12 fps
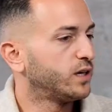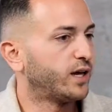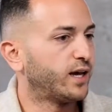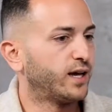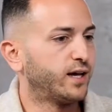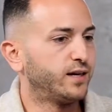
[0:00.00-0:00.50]

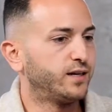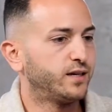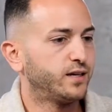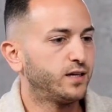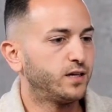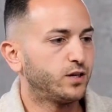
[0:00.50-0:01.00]
And
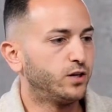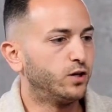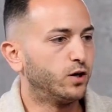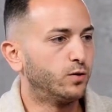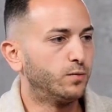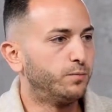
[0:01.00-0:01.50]

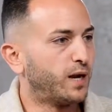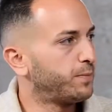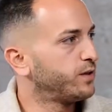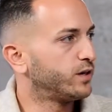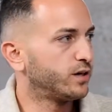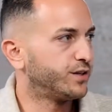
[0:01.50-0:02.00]

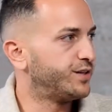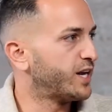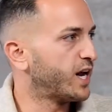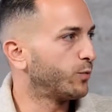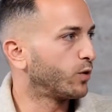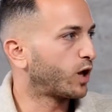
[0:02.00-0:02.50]
maybe the
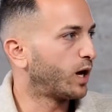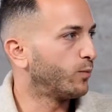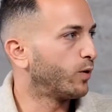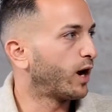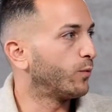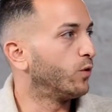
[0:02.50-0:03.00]
day will come
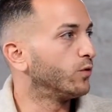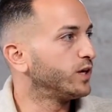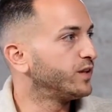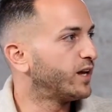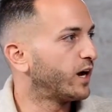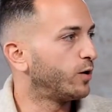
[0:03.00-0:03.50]
where I won't
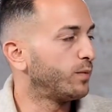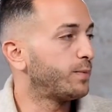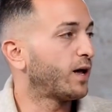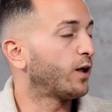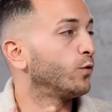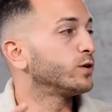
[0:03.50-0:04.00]
need that, or maybe
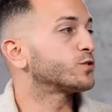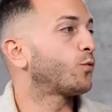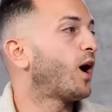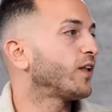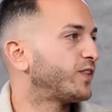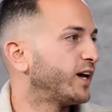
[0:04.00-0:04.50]
I'll always
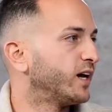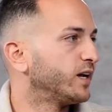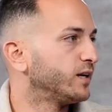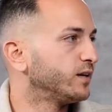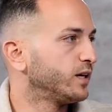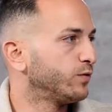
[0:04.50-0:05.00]
want that,
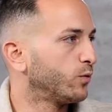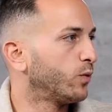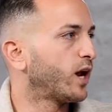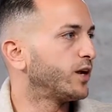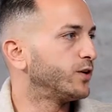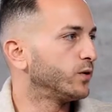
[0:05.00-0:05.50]
even when
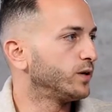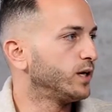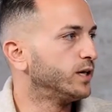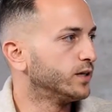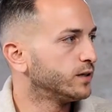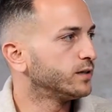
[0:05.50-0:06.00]
I don't
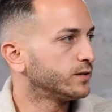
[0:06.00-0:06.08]
need it,